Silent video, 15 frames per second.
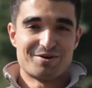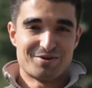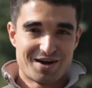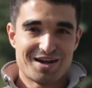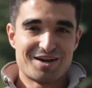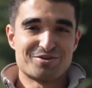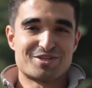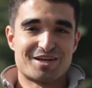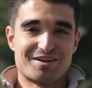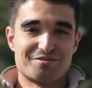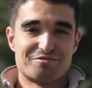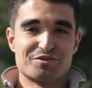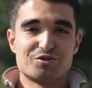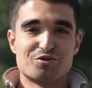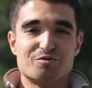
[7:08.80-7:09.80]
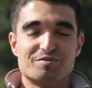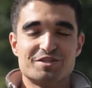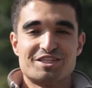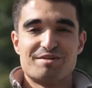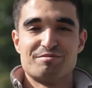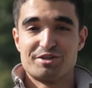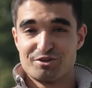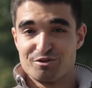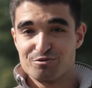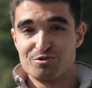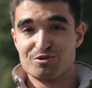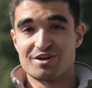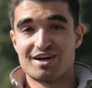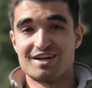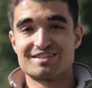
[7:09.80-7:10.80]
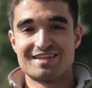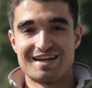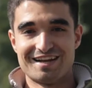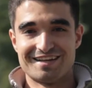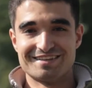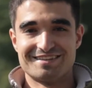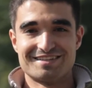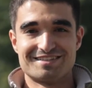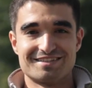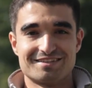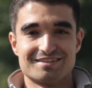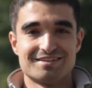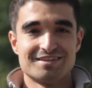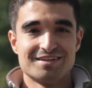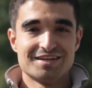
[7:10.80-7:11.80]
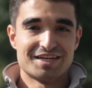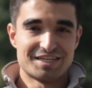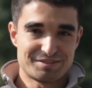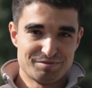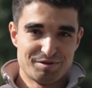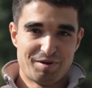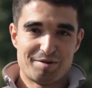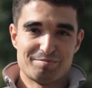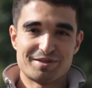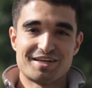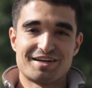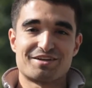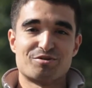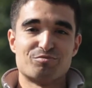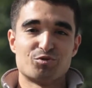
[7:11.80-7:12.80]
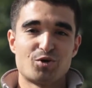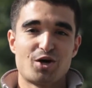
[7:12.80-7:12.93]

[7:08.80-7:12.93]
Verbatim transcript: At our university, we have a very friendly atmosphere. We live in a